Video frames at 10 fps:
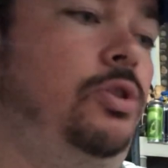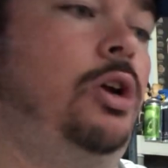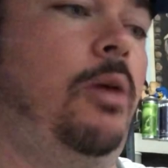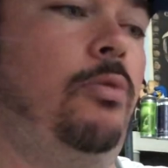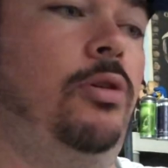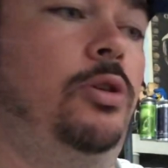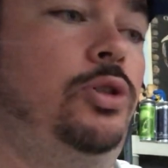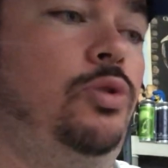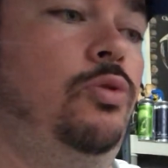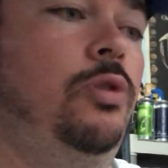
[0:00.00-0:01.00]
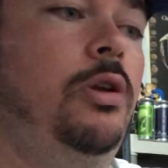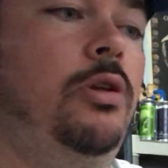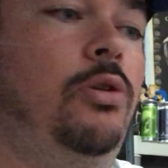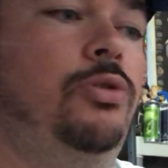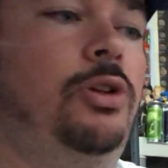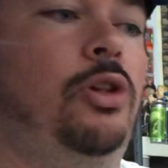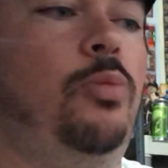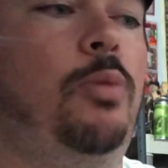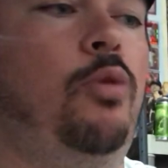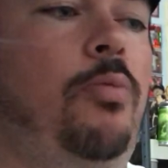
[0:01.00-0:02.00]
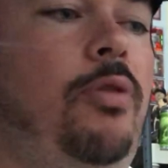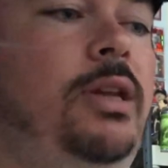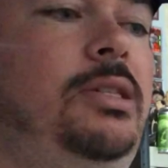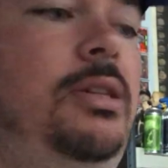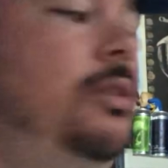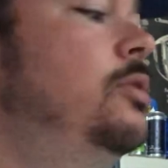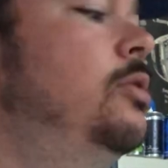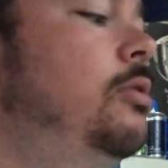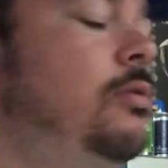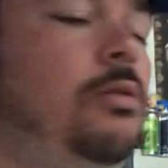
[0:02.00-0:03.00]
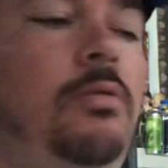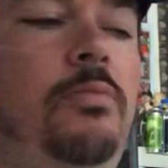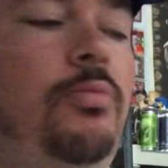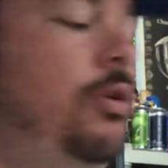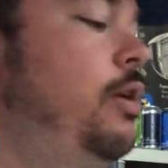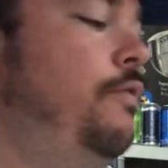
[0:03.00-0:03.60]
sharp looking too. Those are a little bit more pricey. These are pretty